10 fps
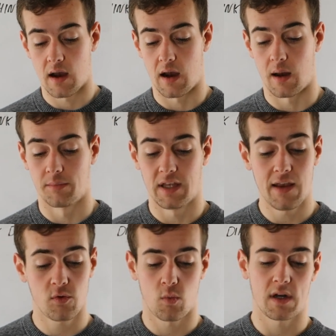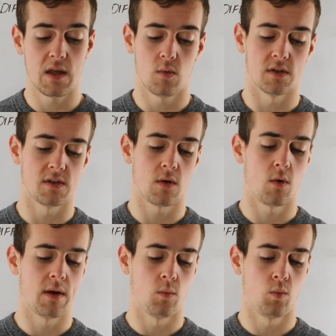Um, even when he was
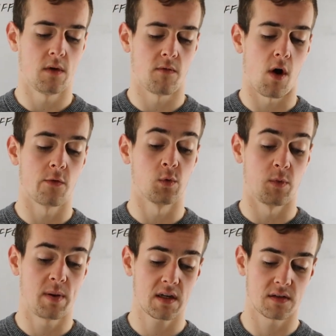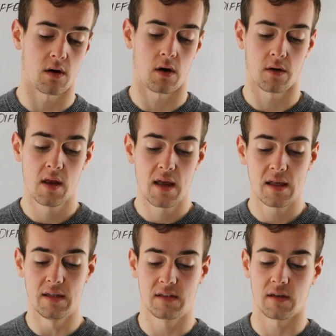involved with Pixar,
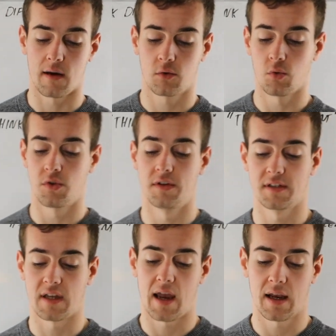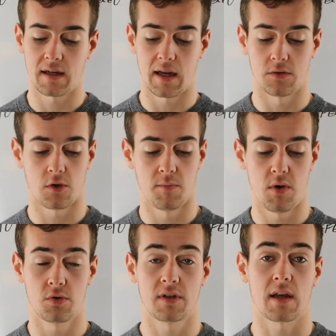he stuck to the design and the
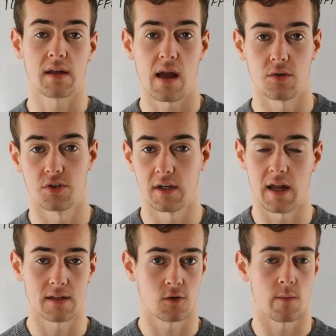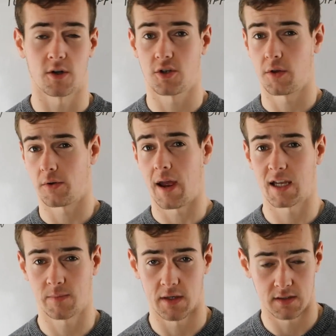computer technology, not so much other
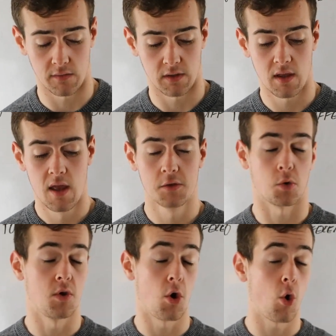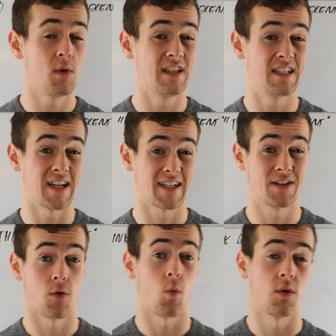aspects of it. So he always
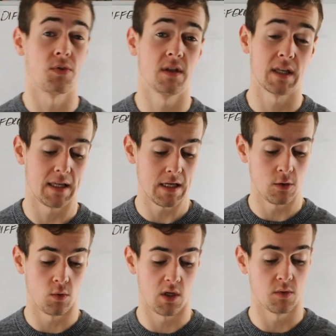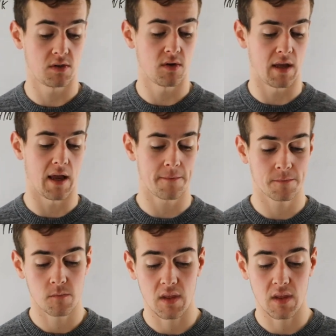stuck to the one thing that he knew he was good at.